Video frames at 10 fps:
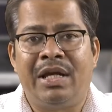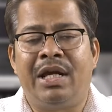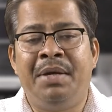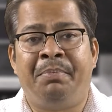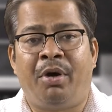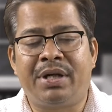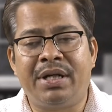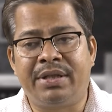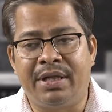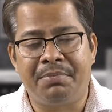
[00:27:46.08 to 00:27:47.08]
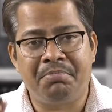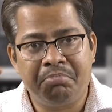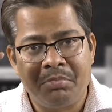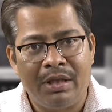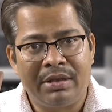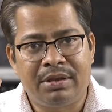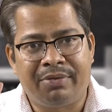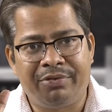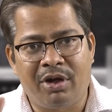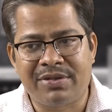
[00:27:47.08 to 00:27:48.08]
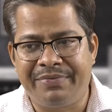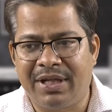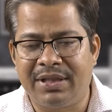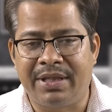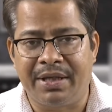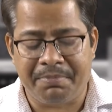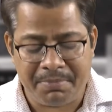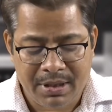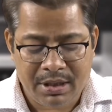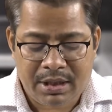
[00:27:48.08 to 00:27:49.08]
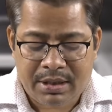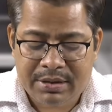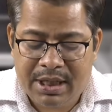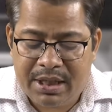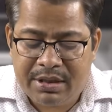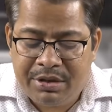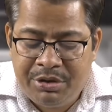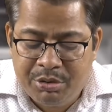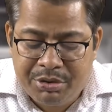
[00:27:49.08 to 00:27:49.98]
Important thing, the philosophical thing that you